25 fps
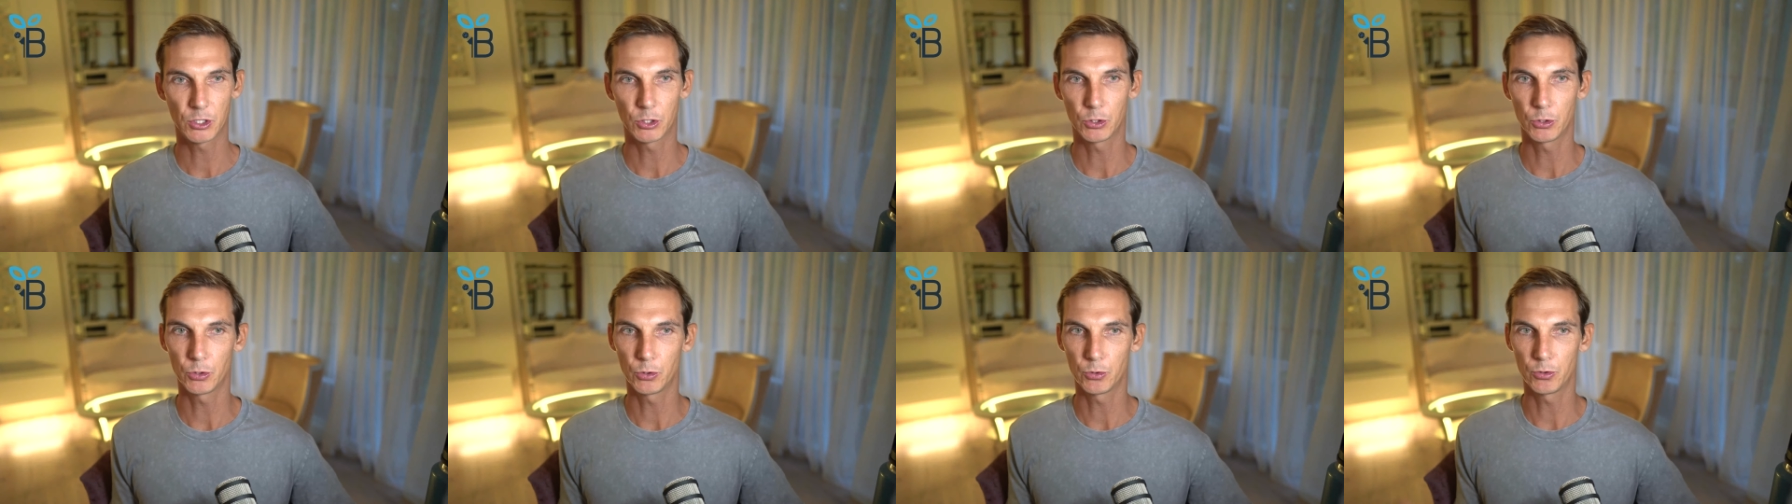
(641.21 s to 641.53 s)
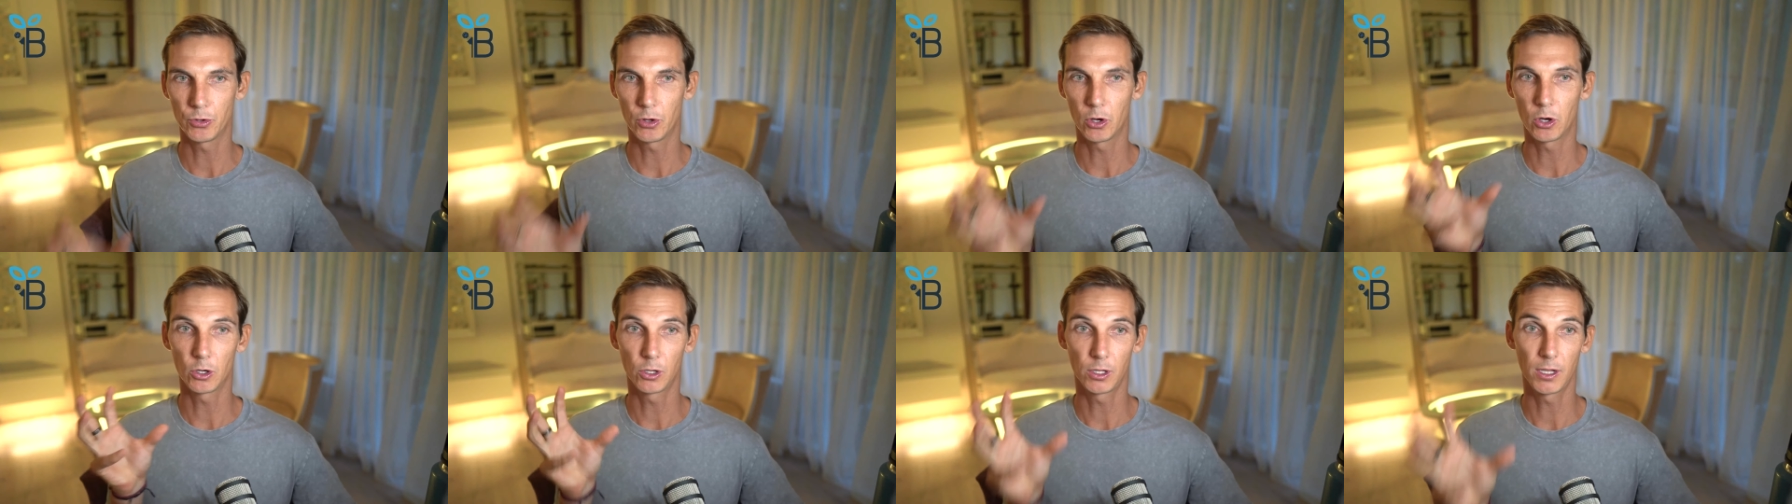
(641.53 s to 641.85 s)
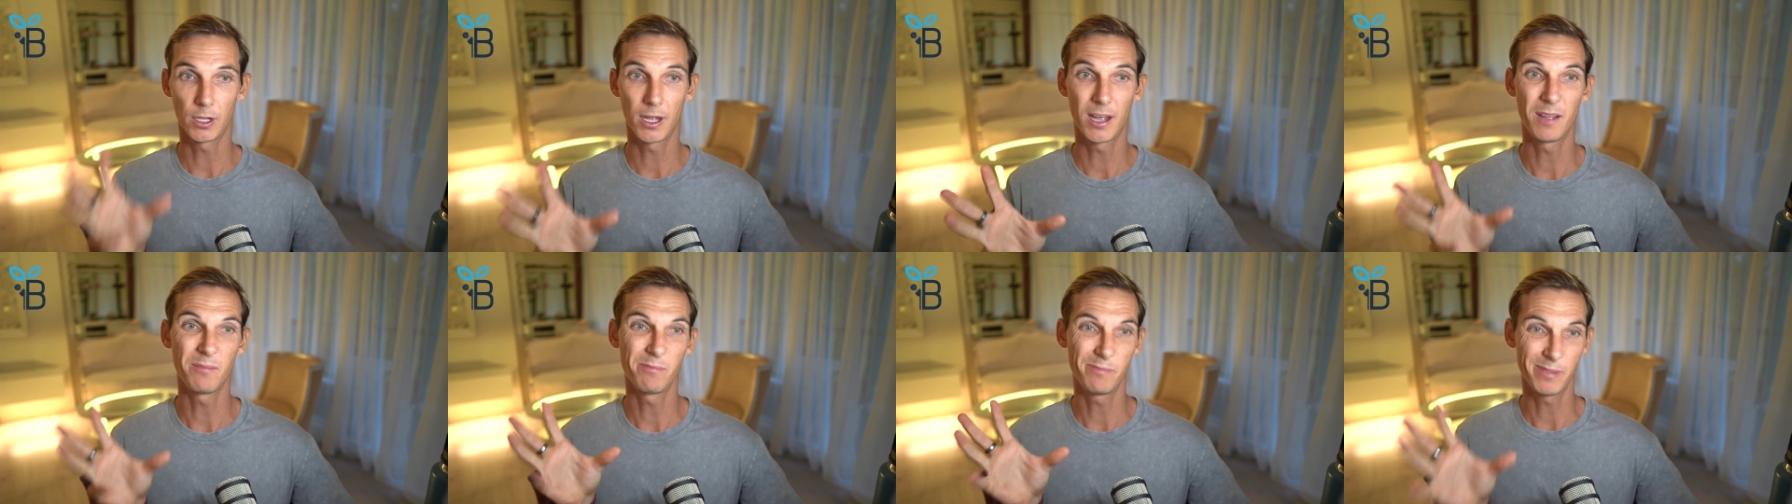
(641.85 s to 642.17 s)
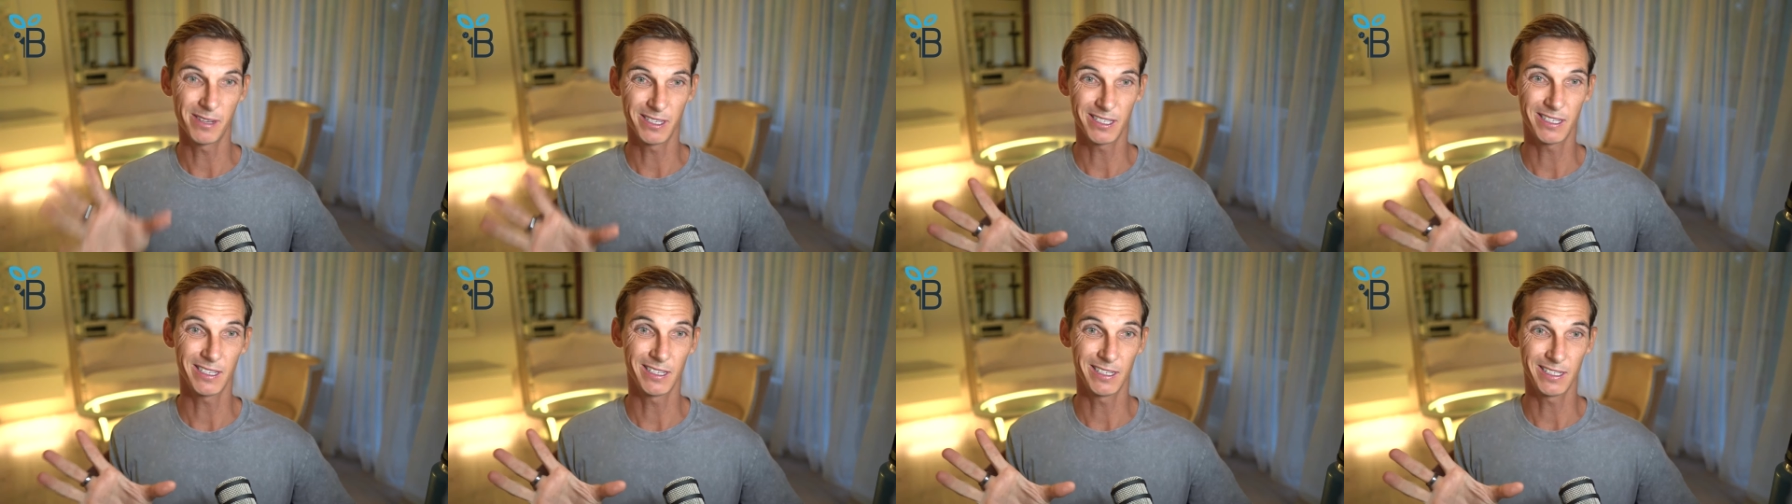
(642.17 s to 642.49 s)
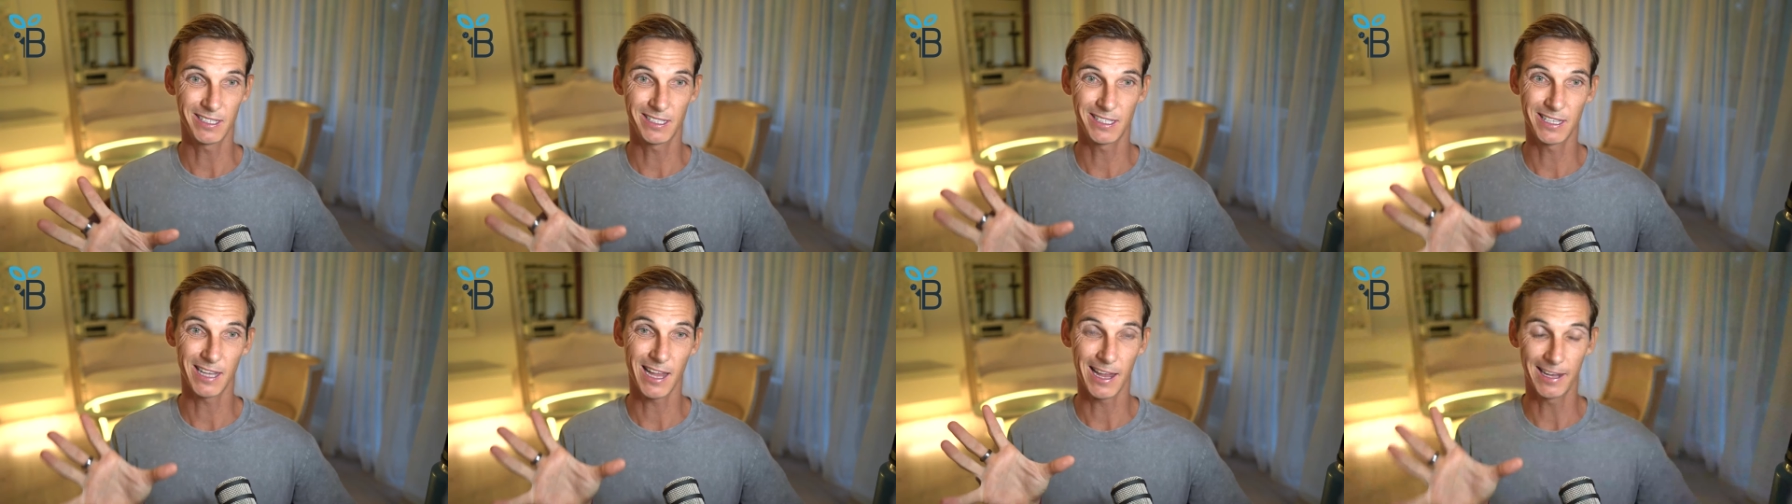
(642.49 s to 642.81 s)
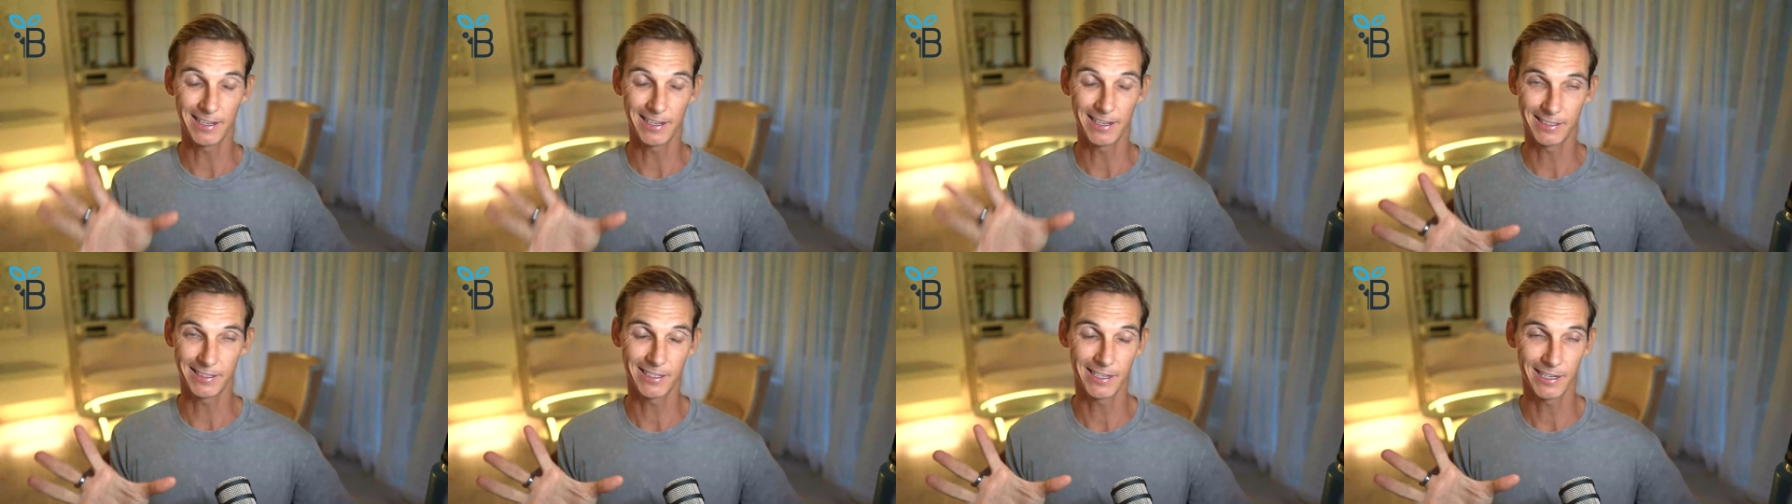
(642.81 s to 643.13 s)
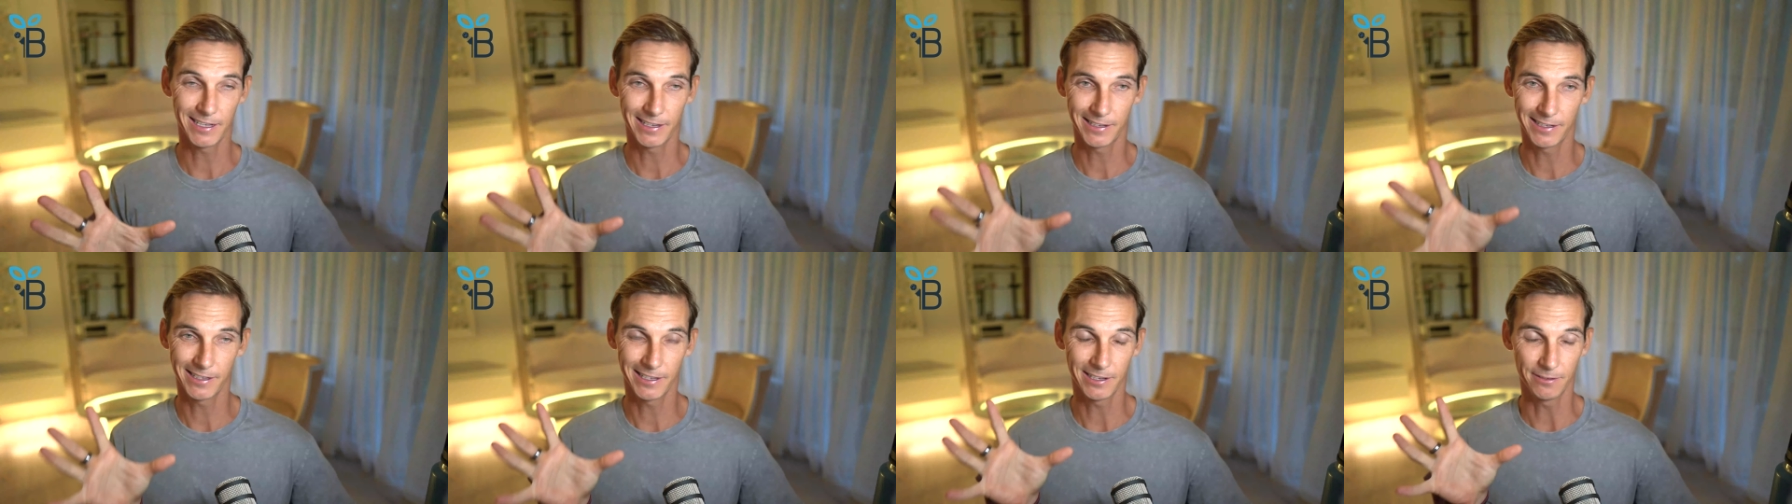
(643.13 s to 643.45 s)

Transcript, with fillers: to the online business asset